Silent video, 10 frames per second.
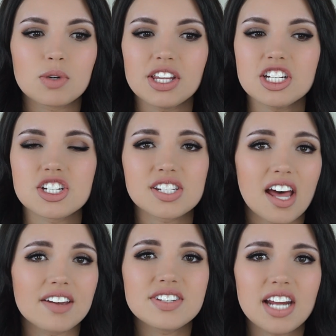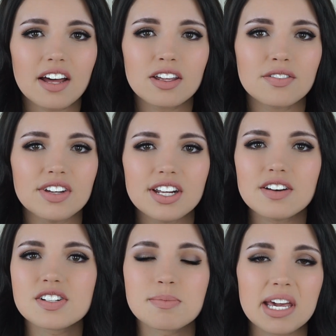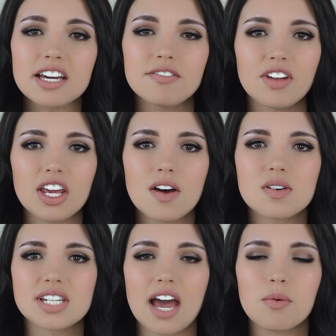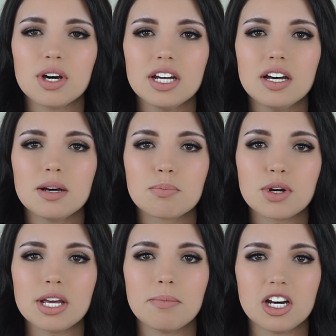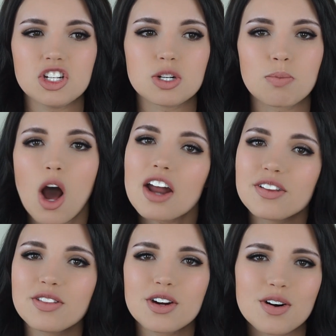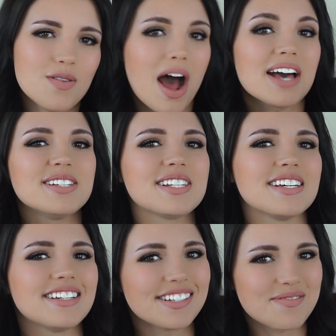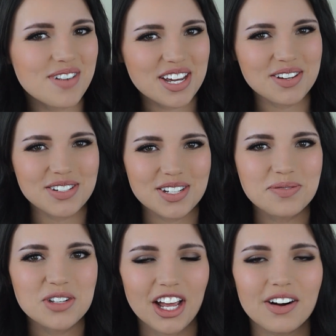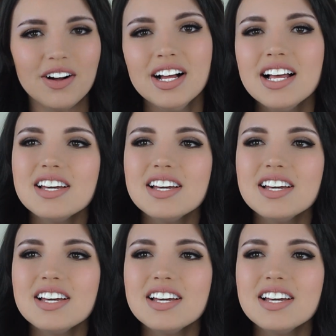really just lifestyle videos, makeup videos. I want to pretty much broaden the horizon on my YouTube channel.